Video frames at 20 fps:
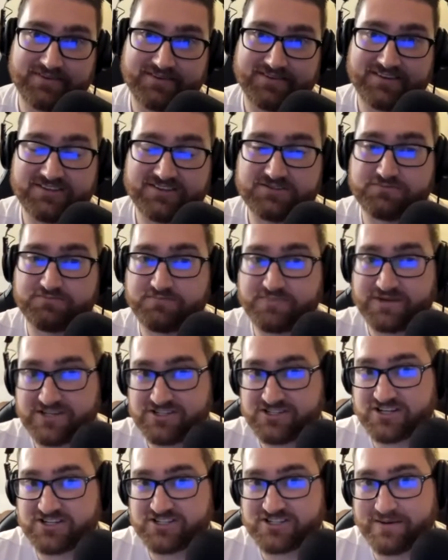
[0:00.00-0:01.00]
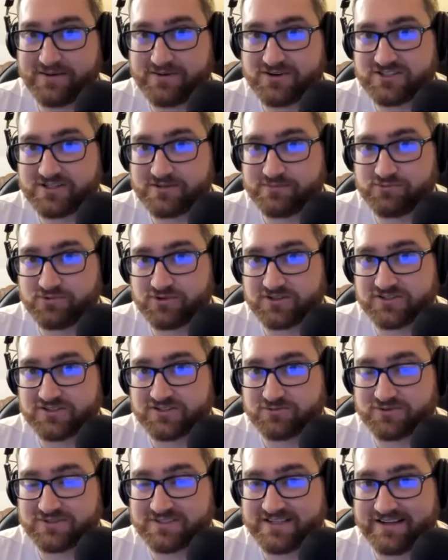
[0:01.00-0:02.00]
this PGA Championship was
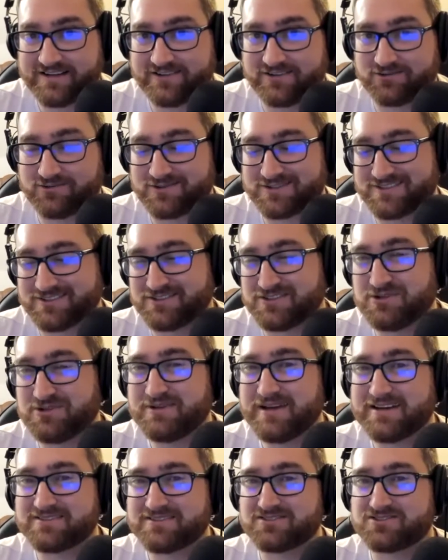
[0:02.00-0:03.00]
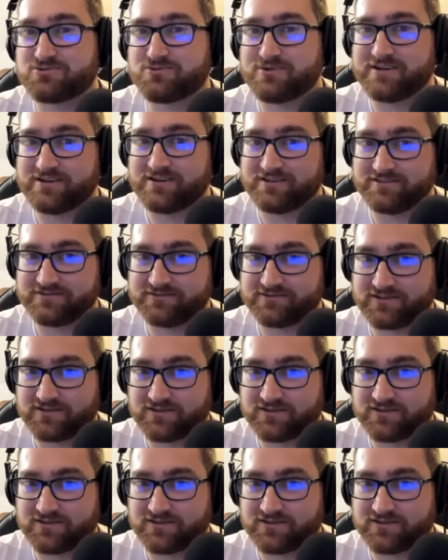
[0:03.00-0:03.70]
in 2012.